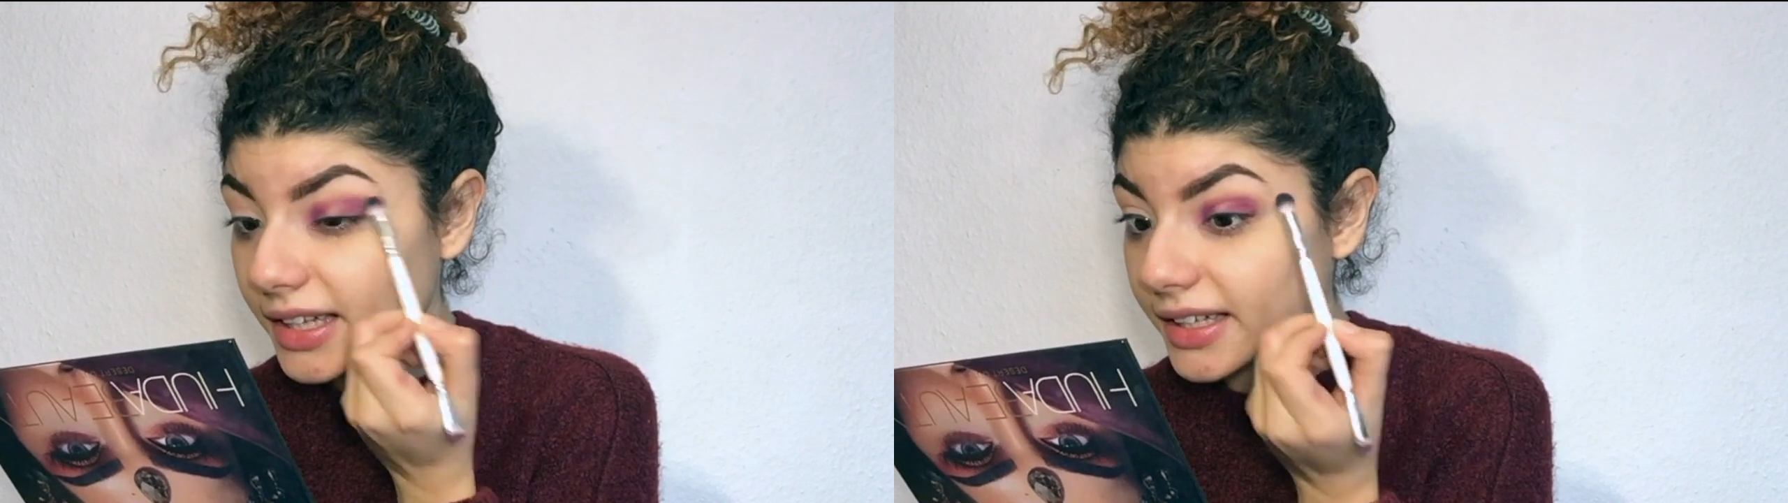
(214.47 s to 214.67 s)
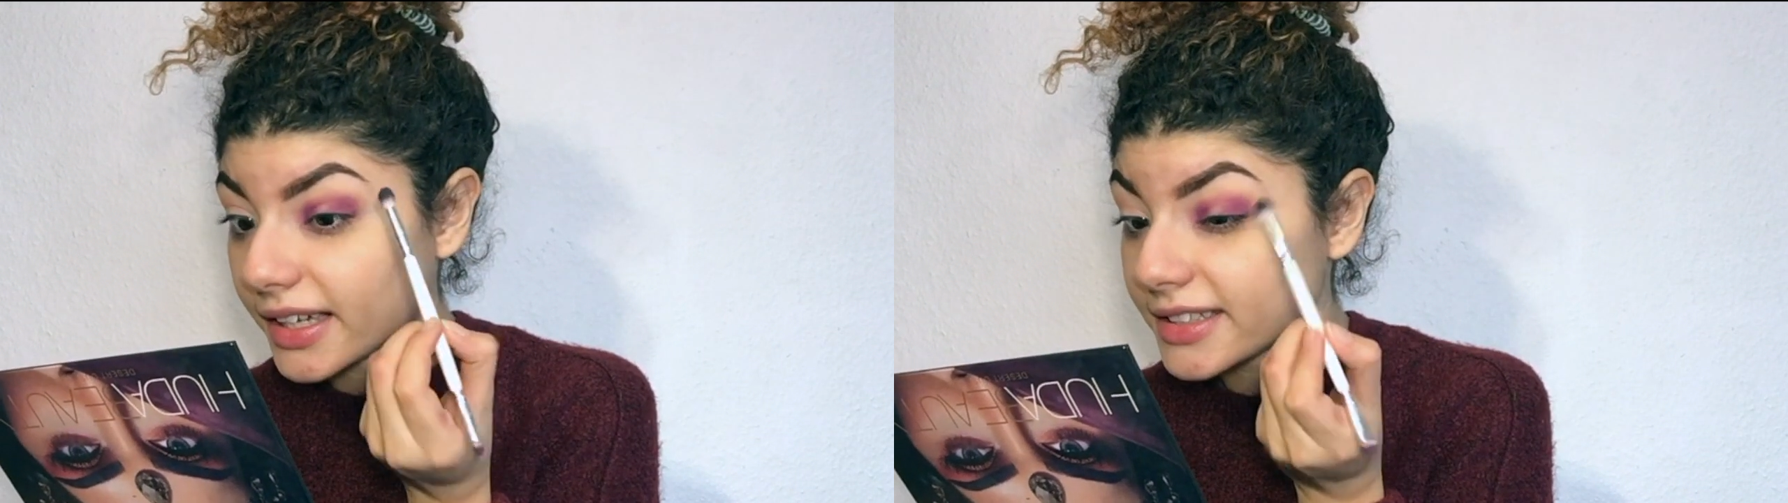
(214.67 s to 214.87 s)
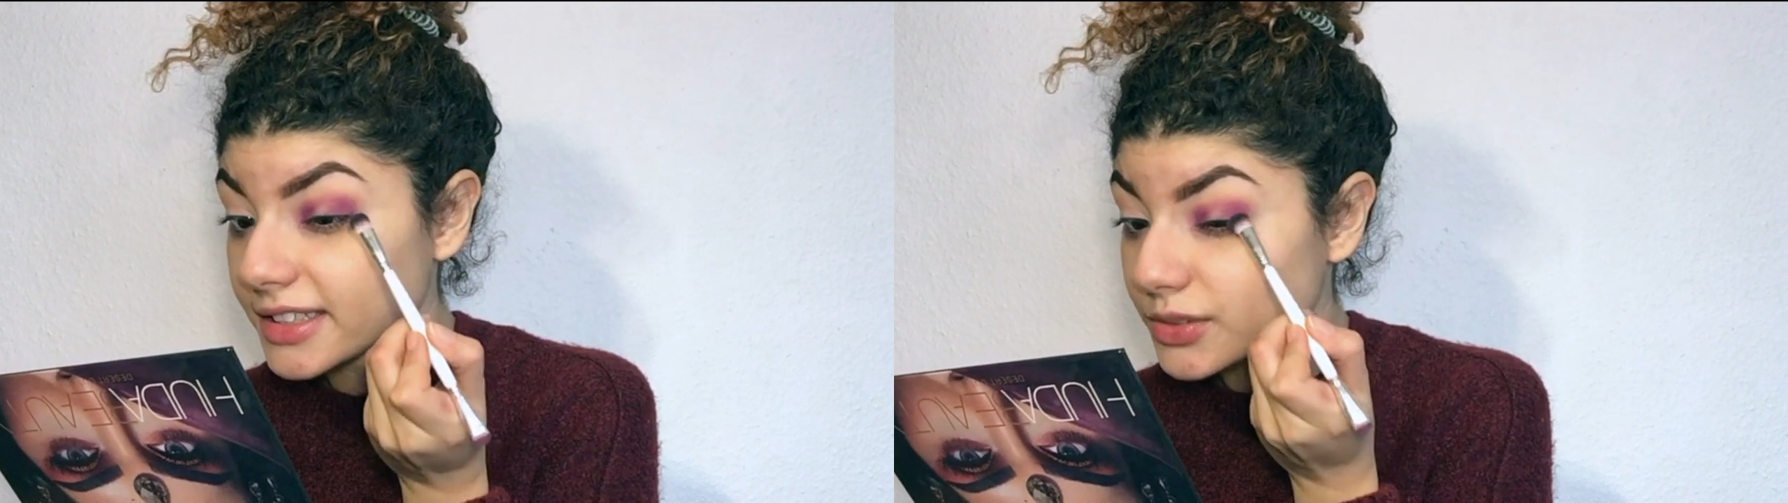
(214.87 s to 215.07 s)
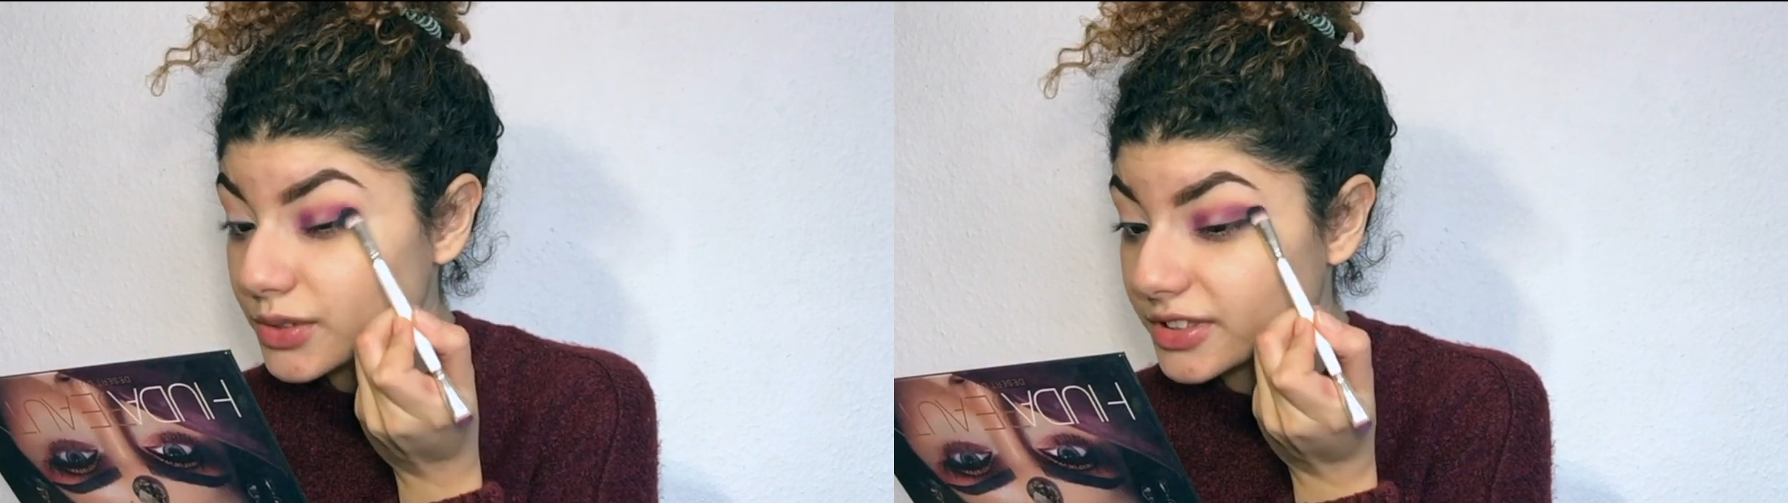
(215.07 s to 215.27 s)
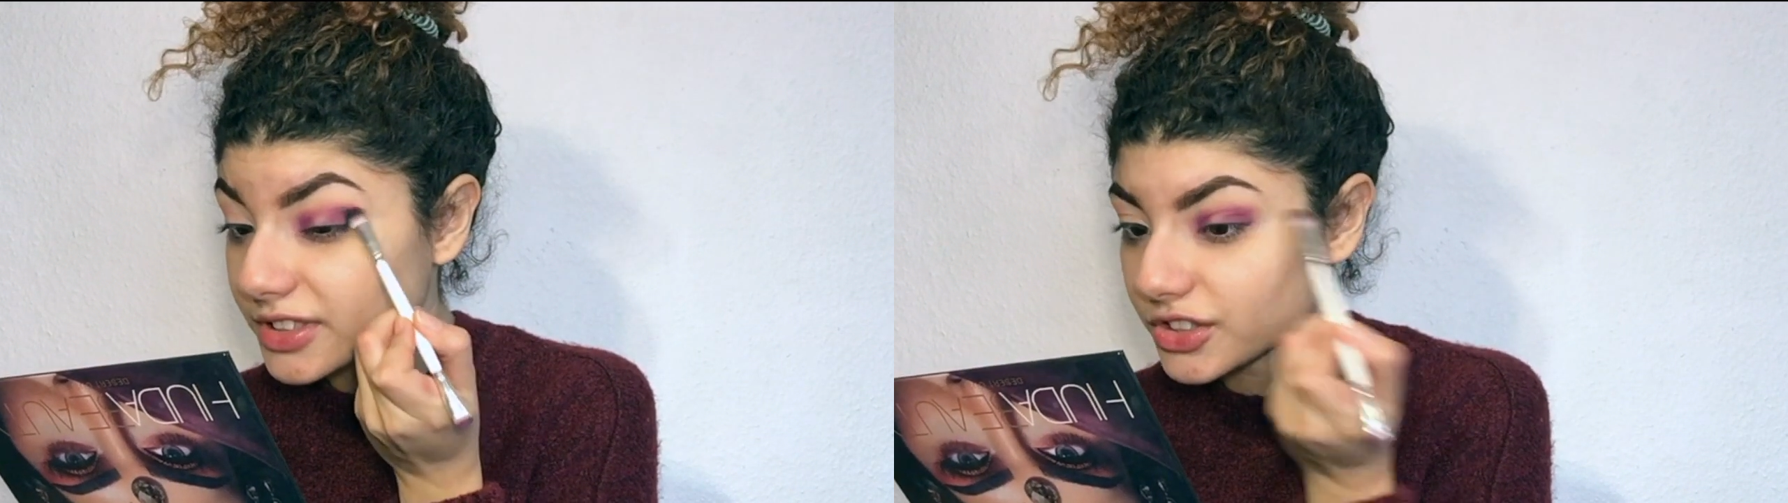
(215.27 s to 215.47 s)
like, as a
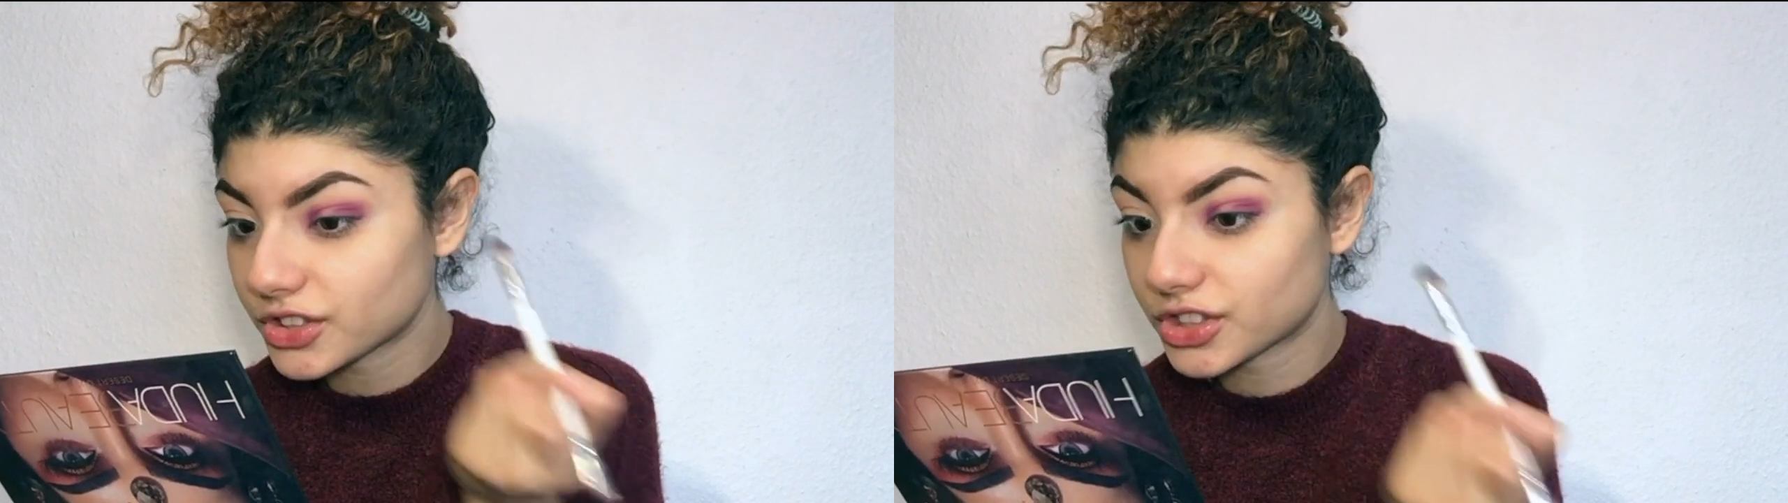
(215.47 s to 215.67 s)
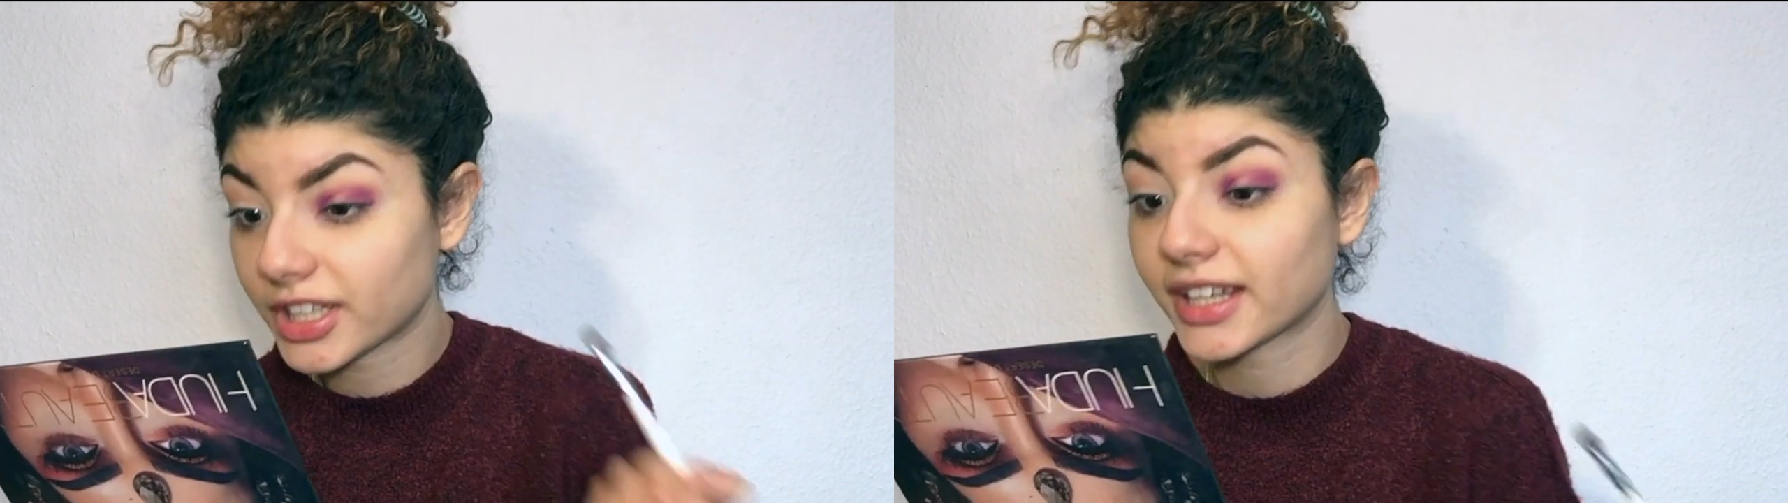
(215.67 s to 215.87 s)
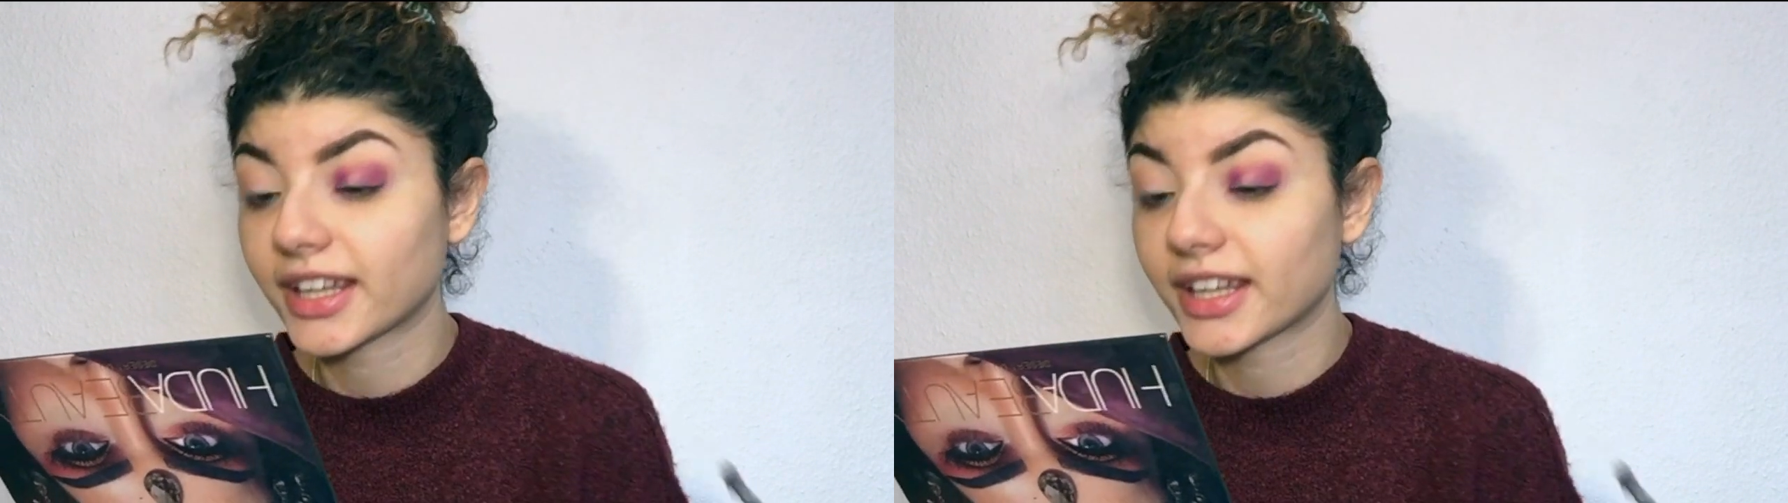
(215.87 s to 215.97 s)
transition shade.